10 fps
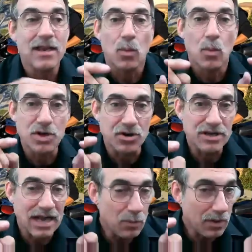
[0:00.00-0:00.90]
When you're
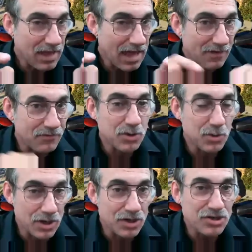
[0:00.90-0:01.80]
done with that, if you do
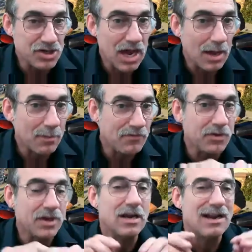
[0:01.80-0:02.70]
a good job, if you
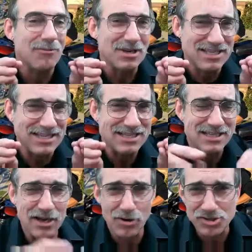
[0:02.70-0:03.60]
can resist
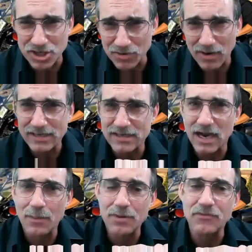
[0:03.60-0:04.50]
the urge to try and
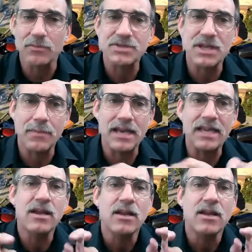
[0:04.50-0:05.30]
copy from somebody,